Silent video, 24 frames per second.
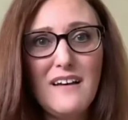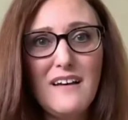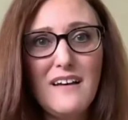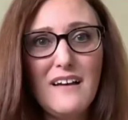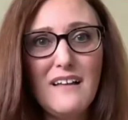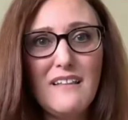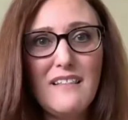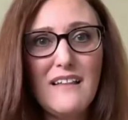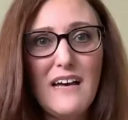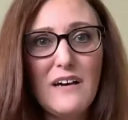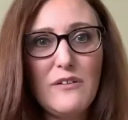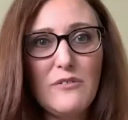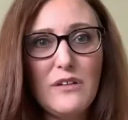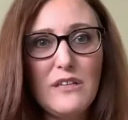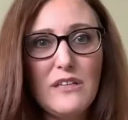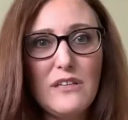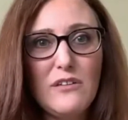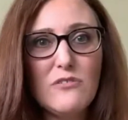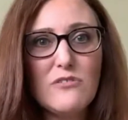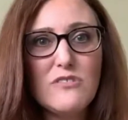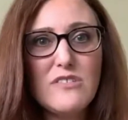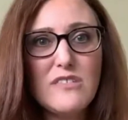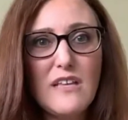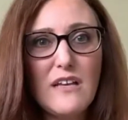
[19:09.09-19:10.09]
allowing
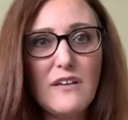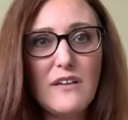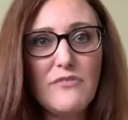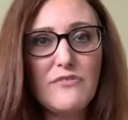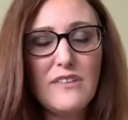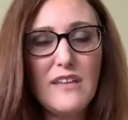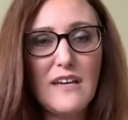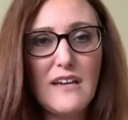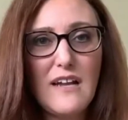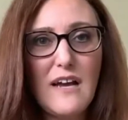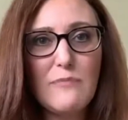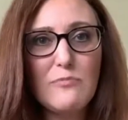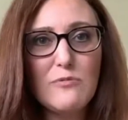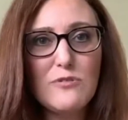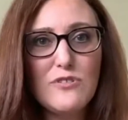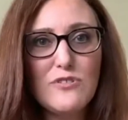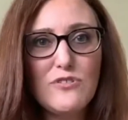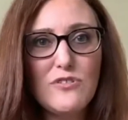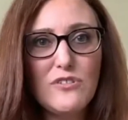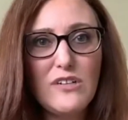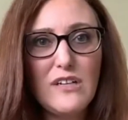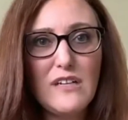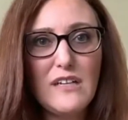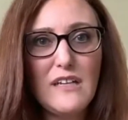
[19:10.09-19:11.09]
yourself that
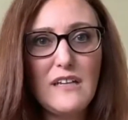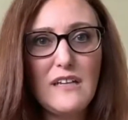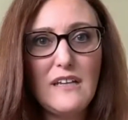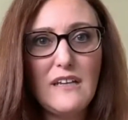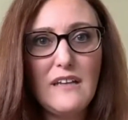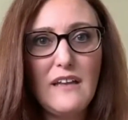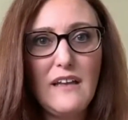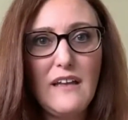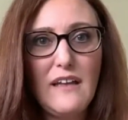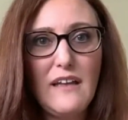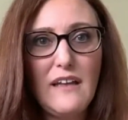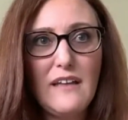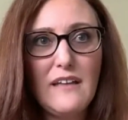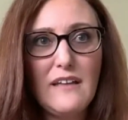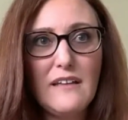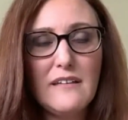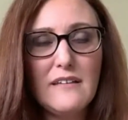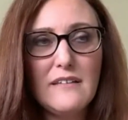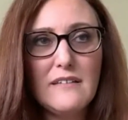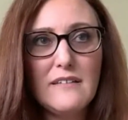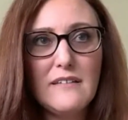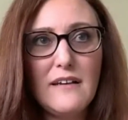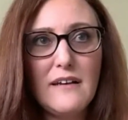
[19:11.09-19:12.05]
opportunity and